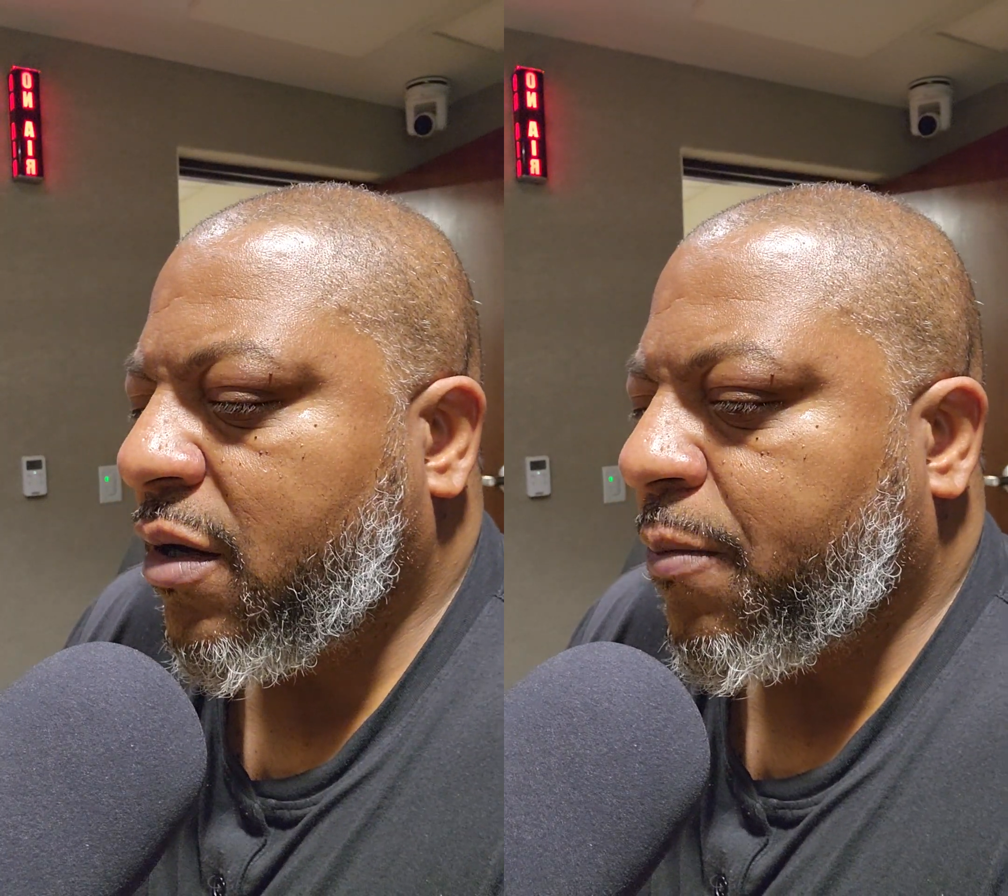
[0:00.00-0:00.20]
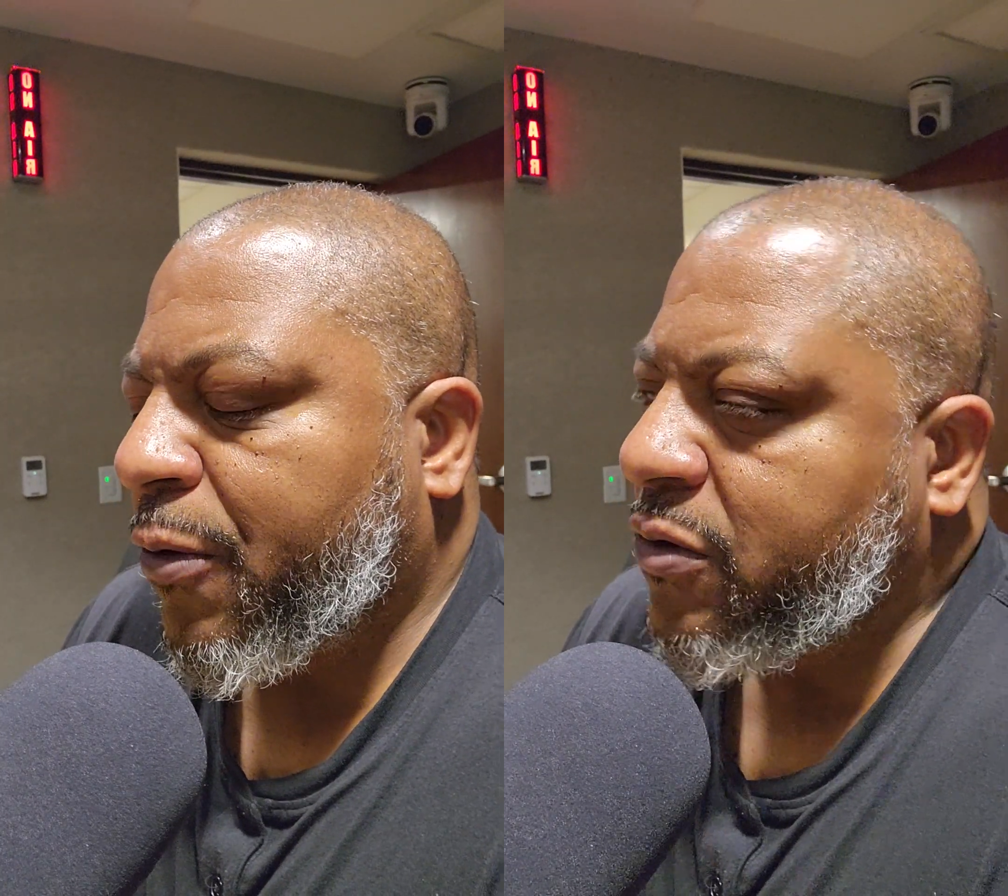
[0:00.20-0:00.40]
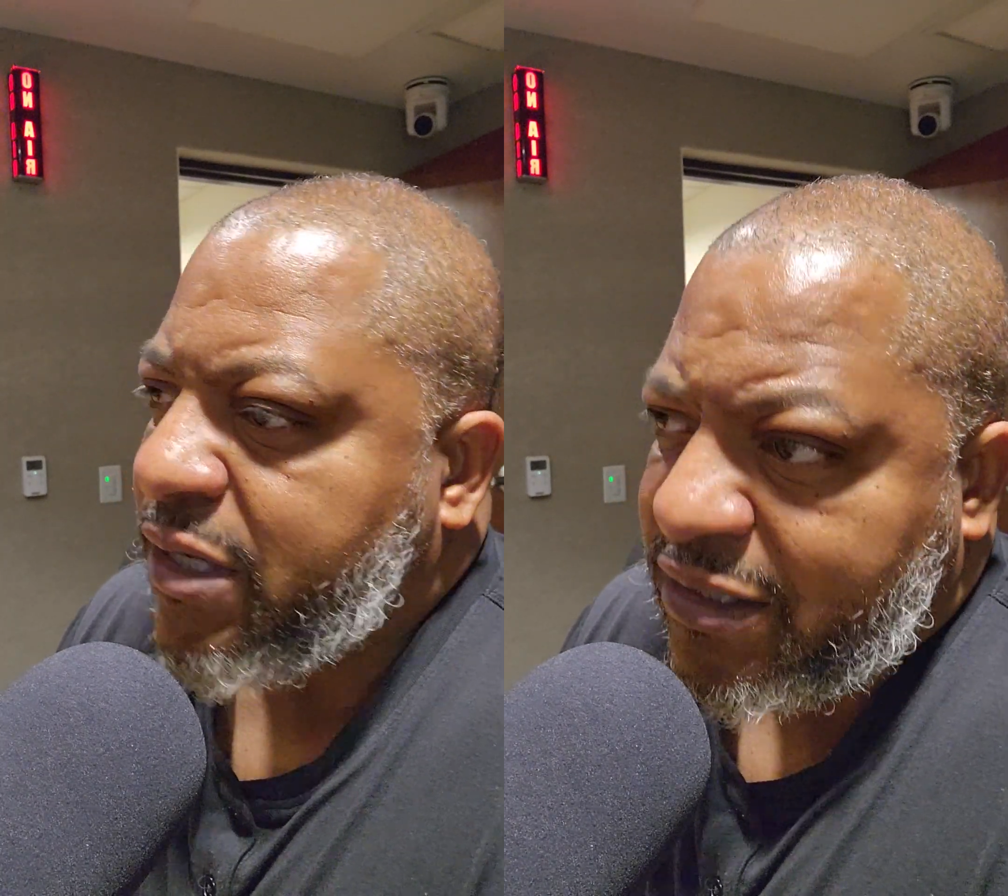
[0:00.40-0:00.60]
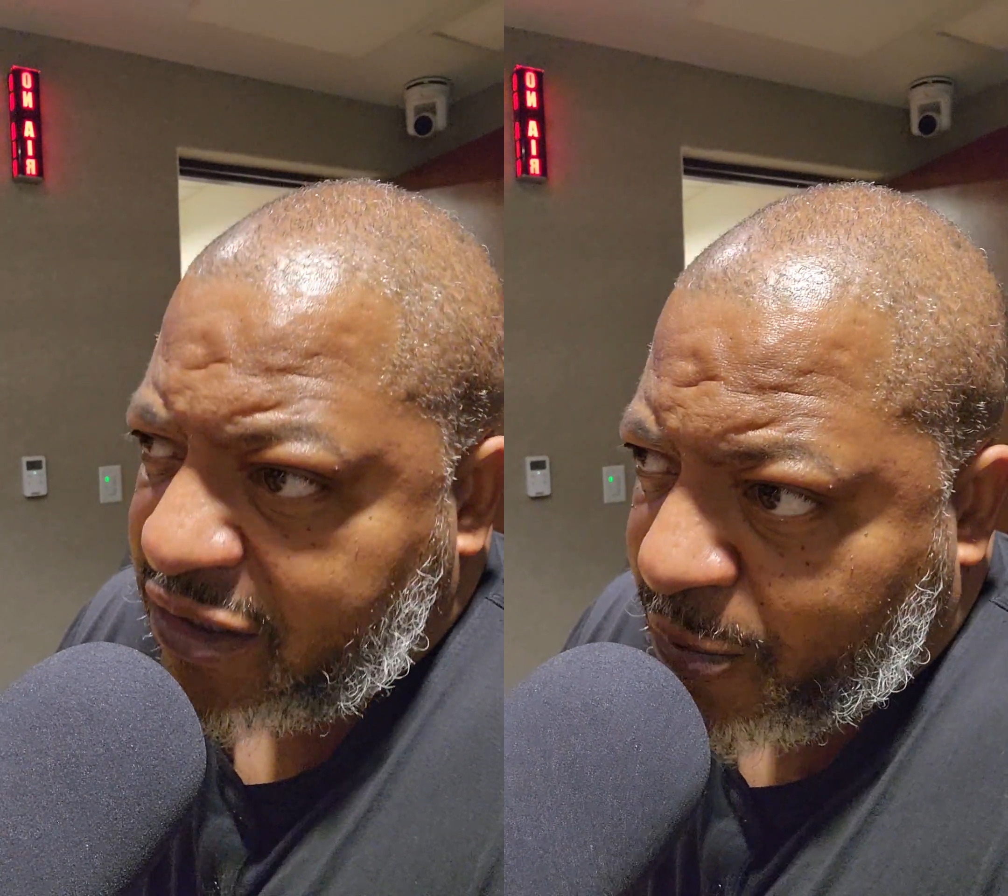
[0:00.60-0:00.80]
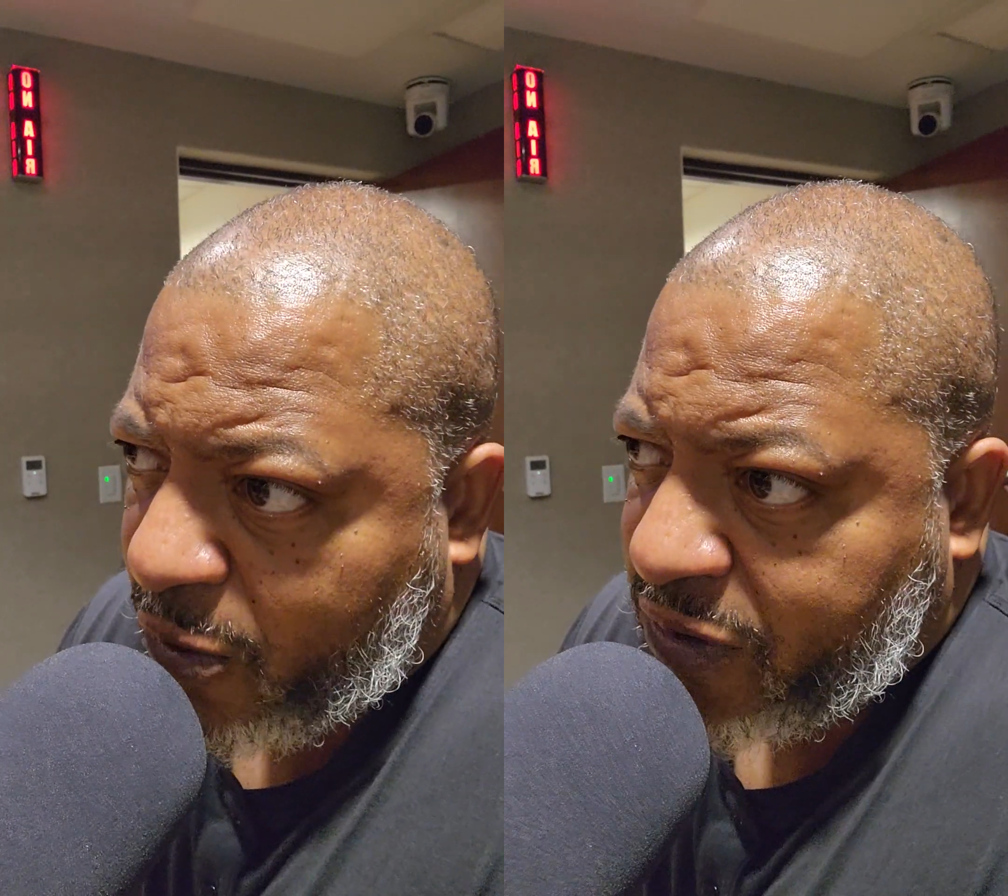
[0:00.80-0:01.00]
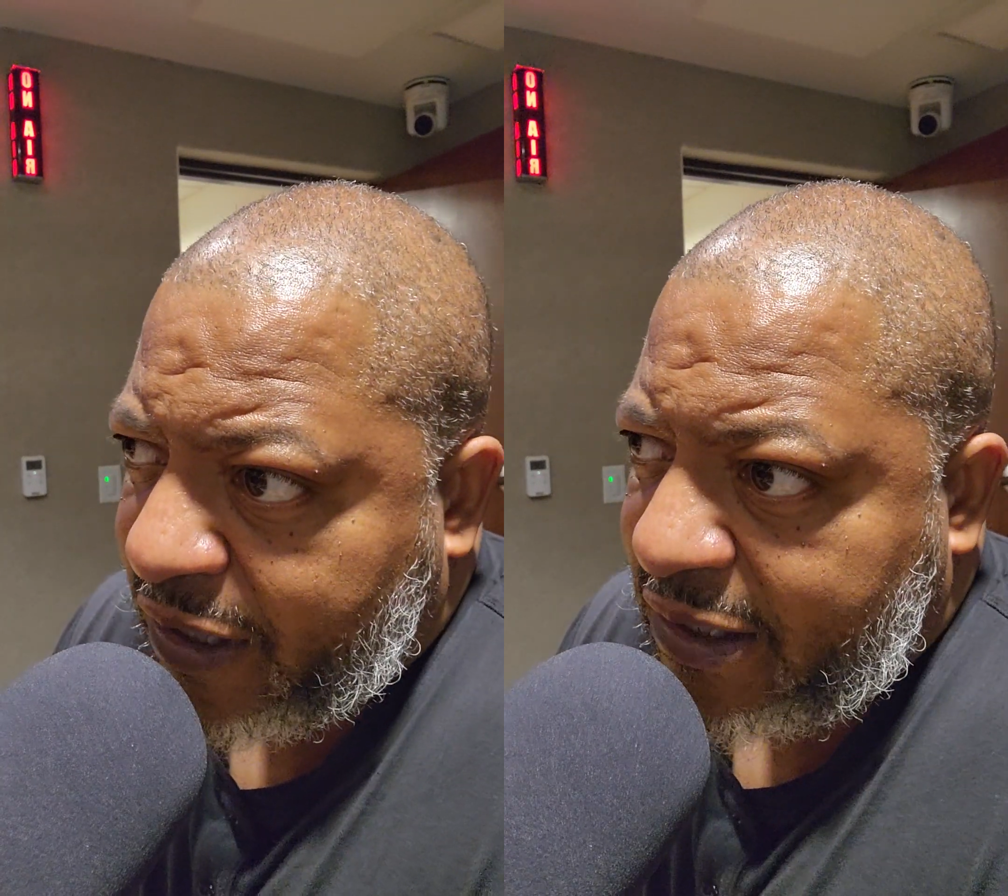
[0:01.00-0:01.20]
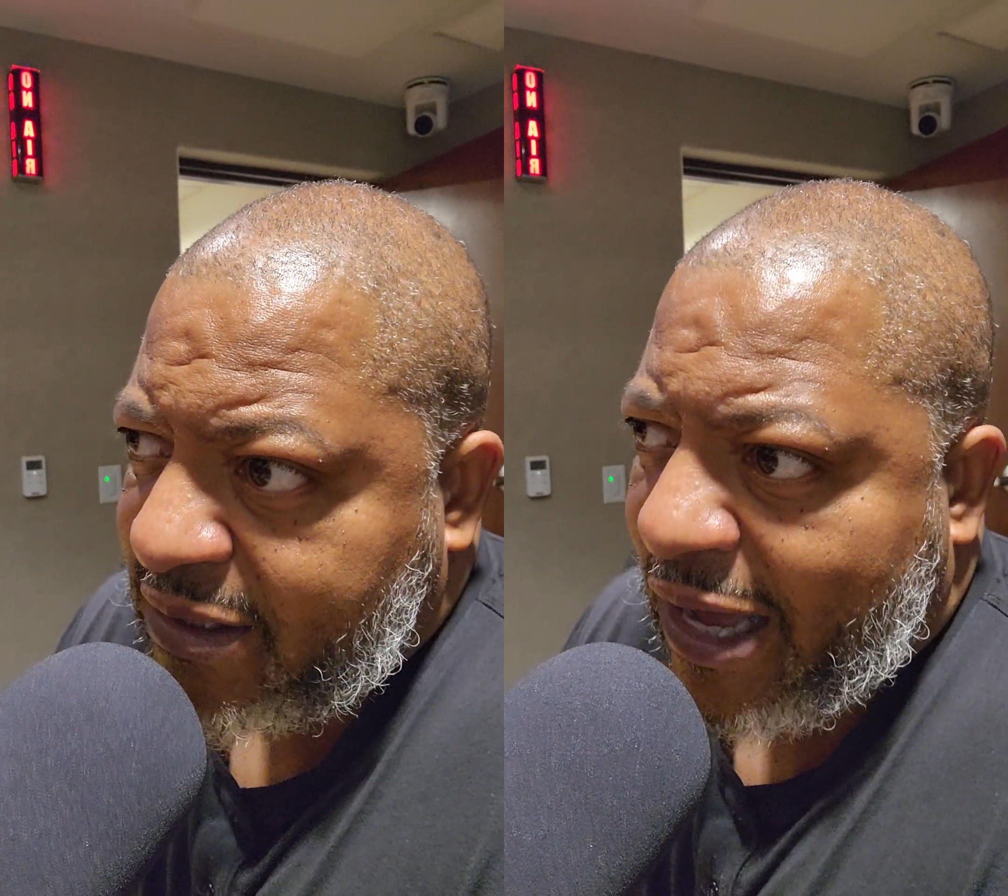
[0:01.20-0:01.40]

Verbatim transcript: protest is protest.